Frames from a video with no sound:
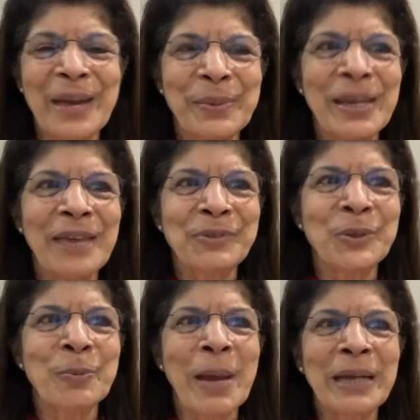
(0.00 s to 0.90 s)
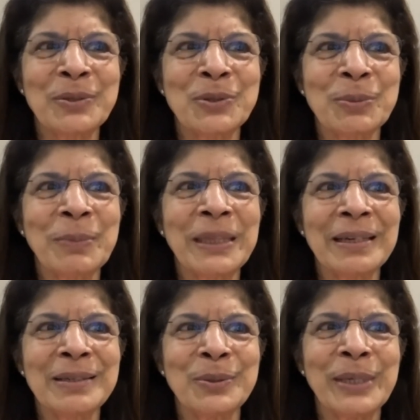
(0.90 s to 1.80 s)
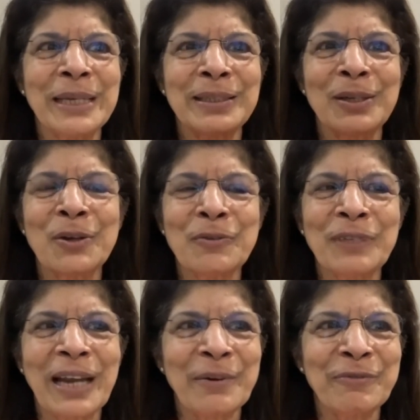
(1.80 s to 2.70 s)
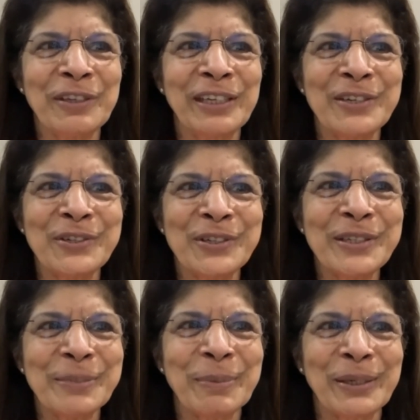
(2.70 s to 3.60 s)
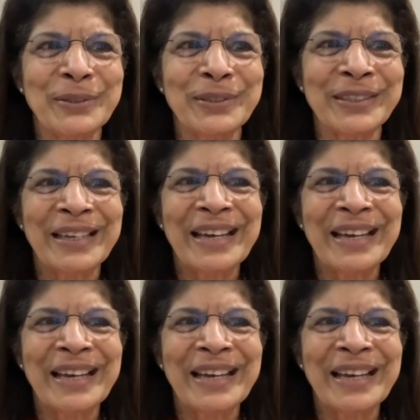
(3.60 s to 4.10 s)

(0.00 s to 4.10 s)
will have to go back to Smita to get a lot of clarifications because